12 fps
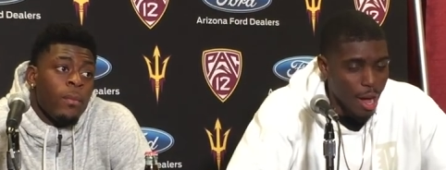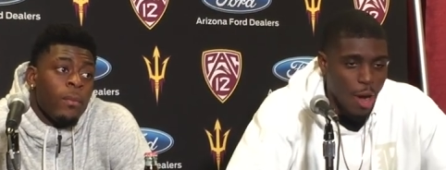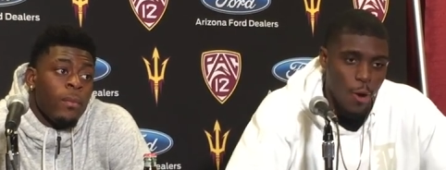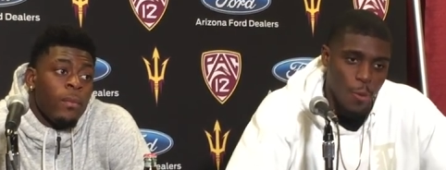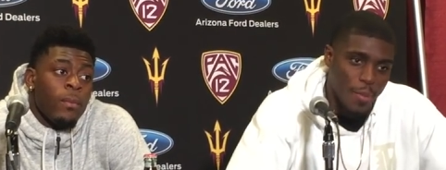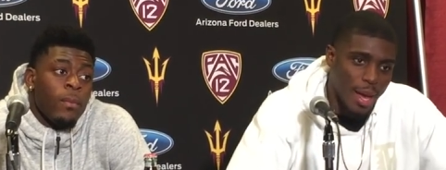
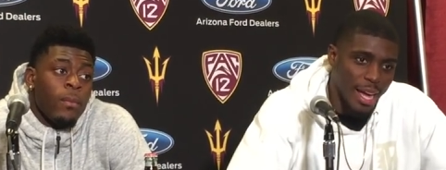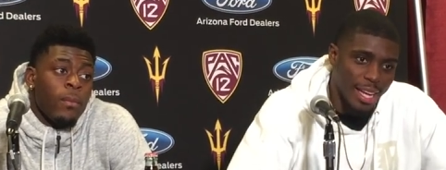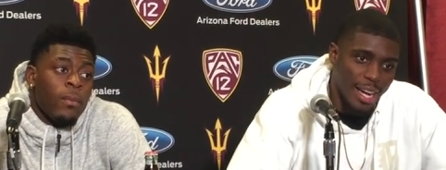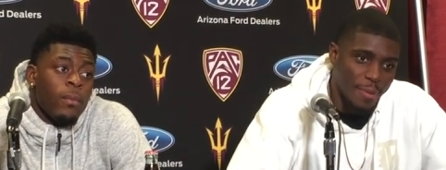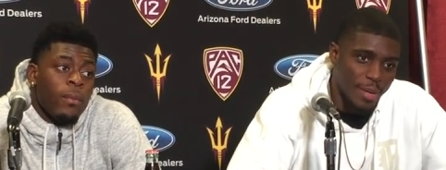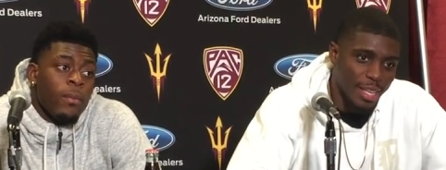Speaker 1: Oh
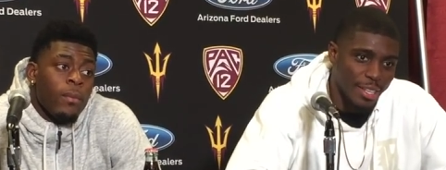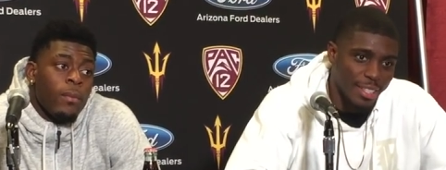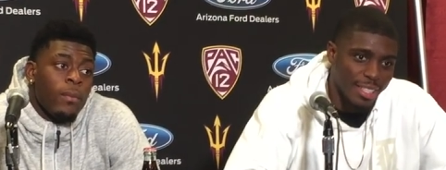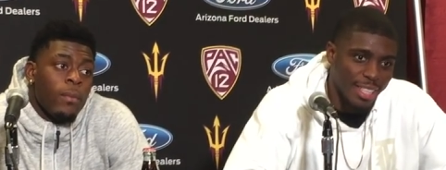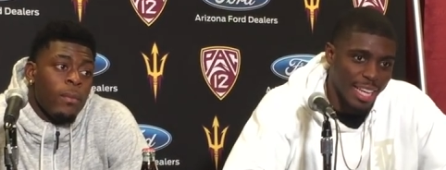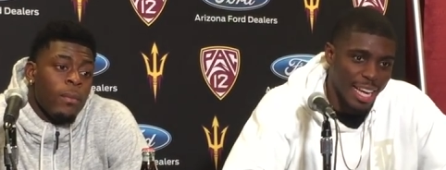man, I
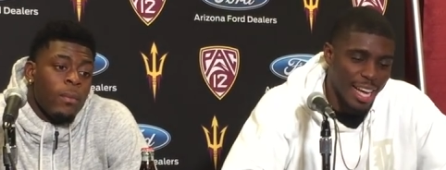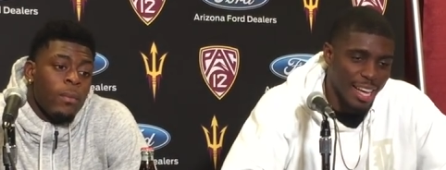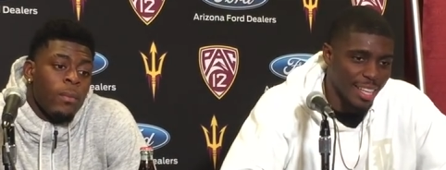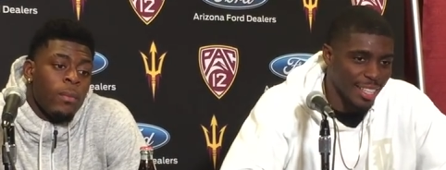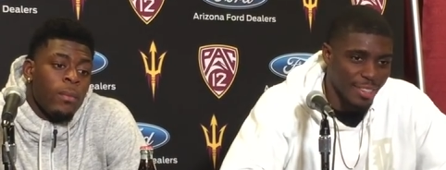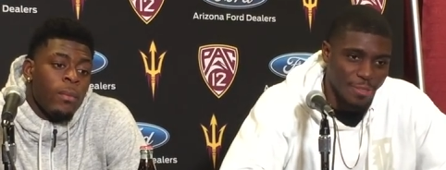mean,
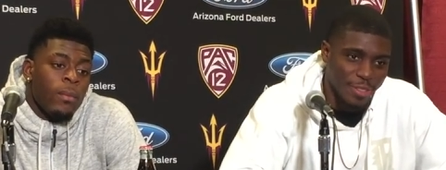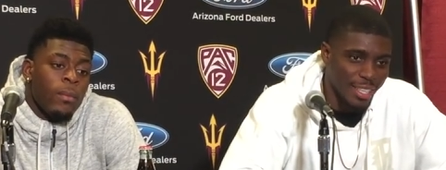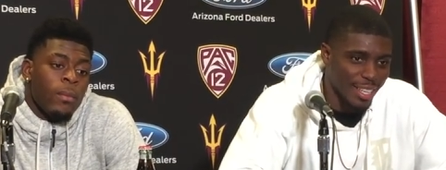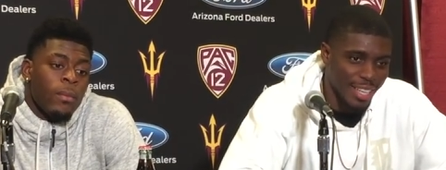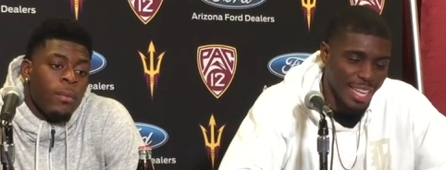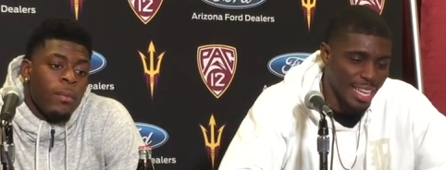
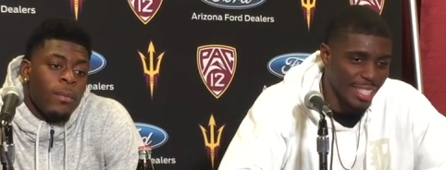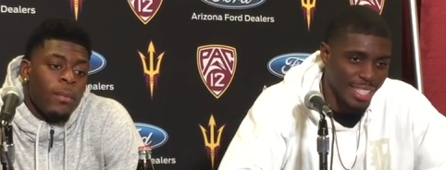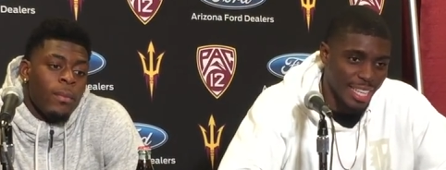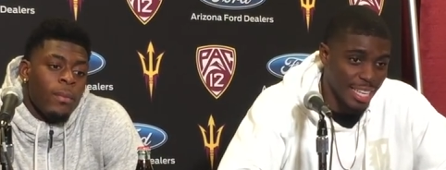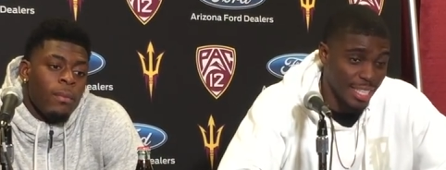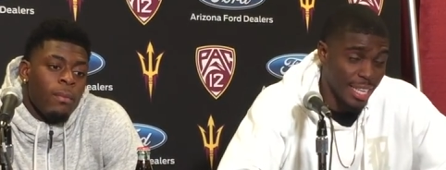
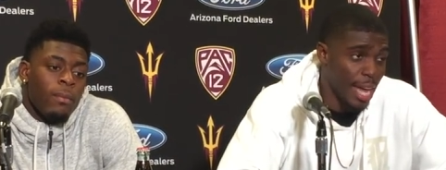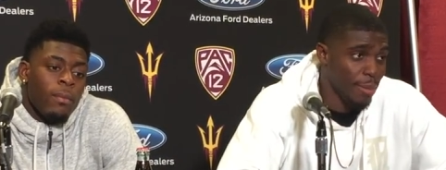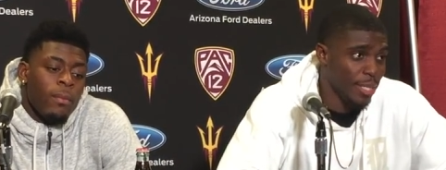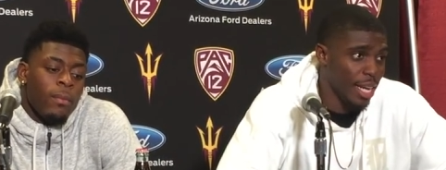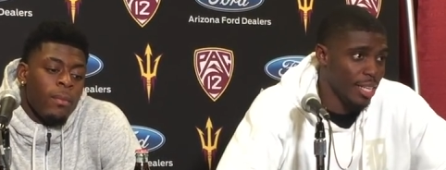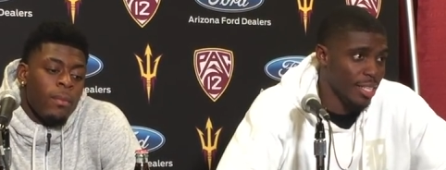he's a, he's a
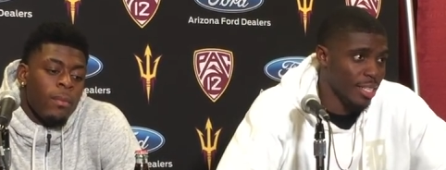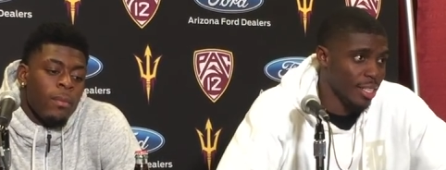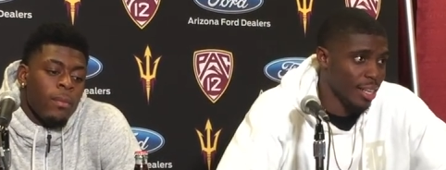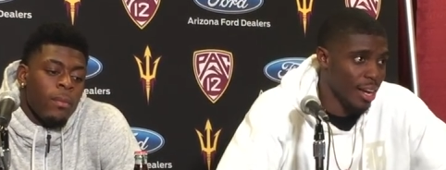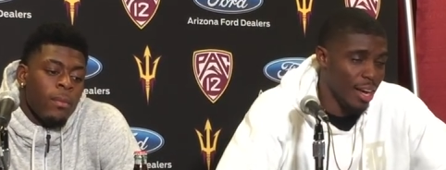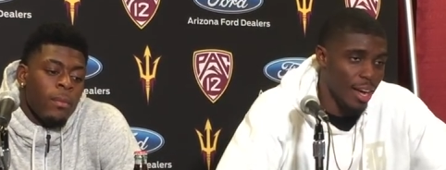game changer.
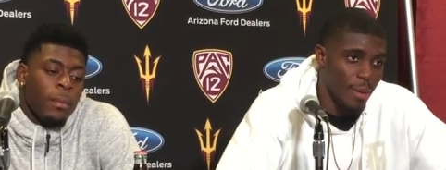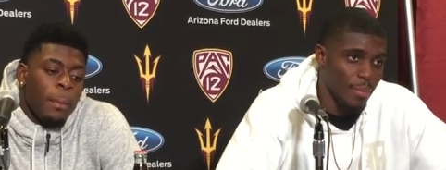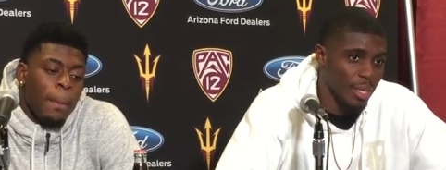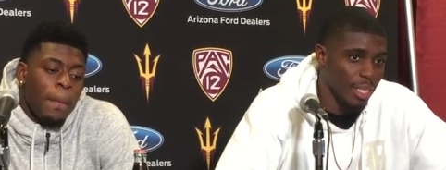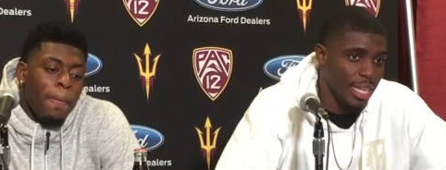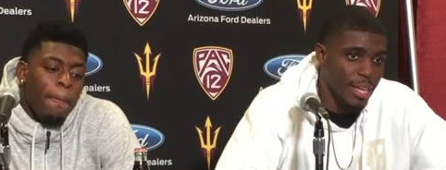Uh, I
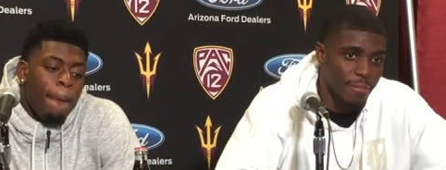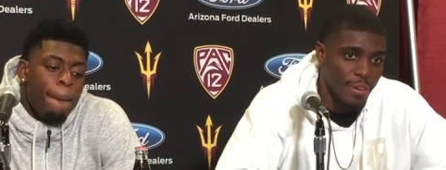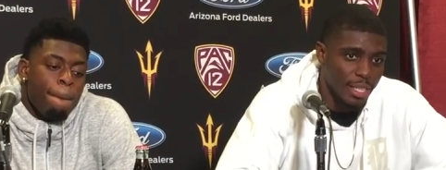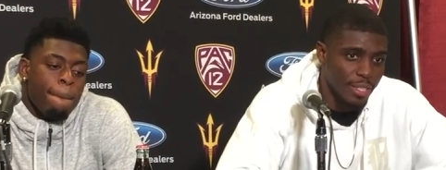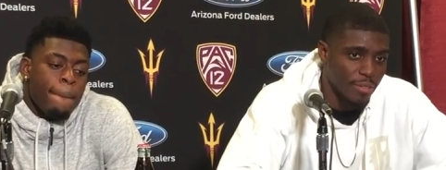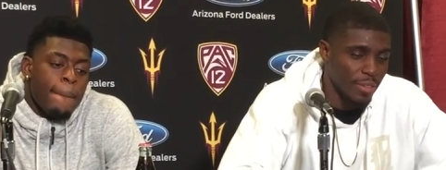mean,
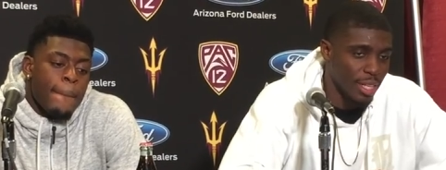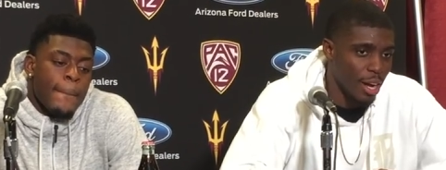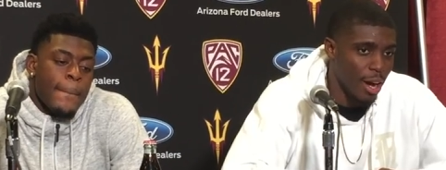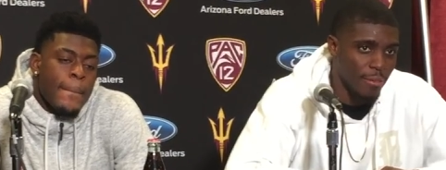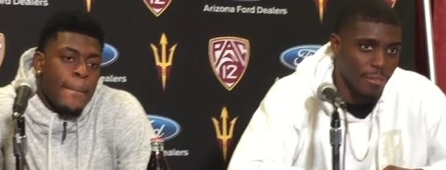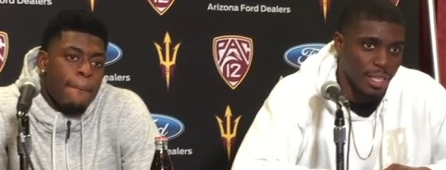defensively,
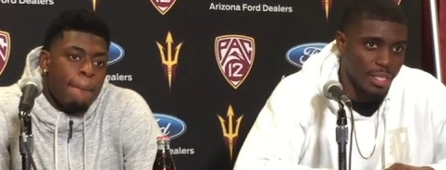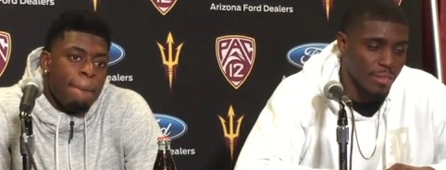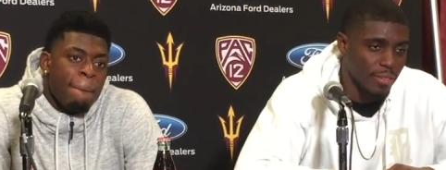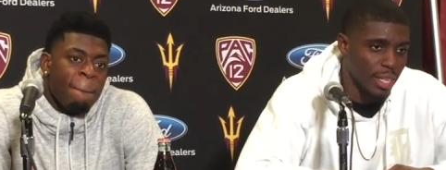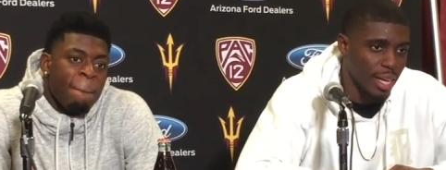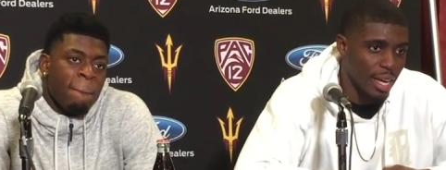
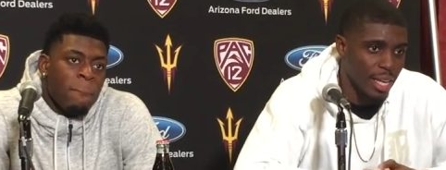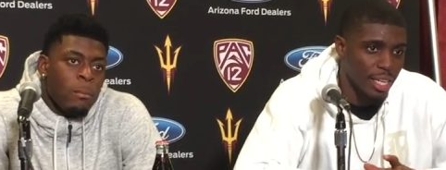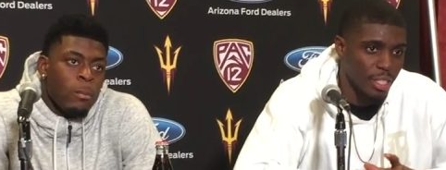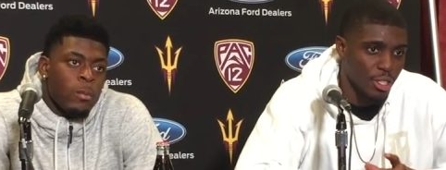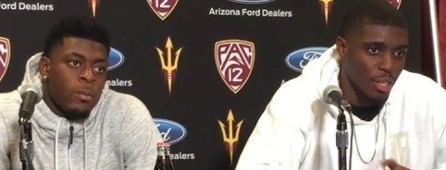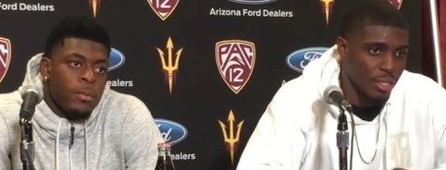offensively, uh, he
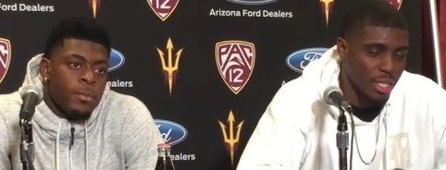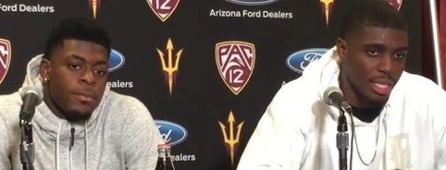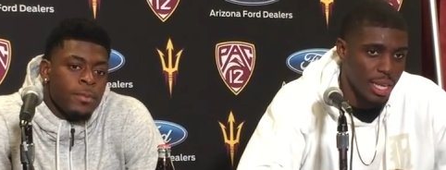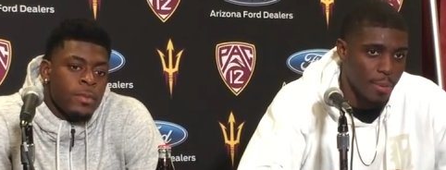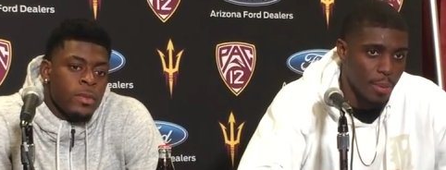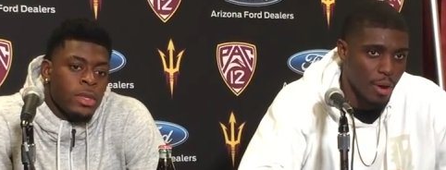controls the
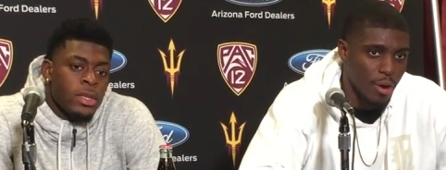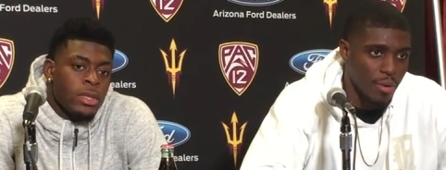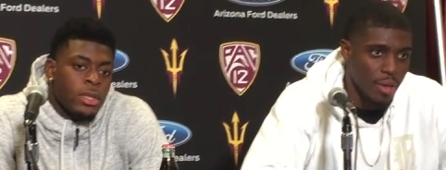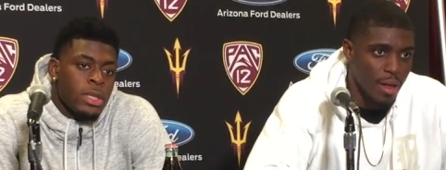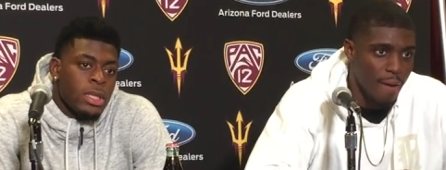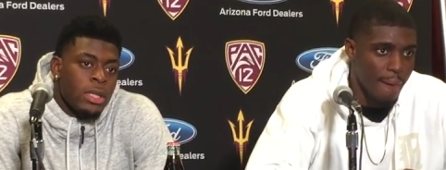tempo.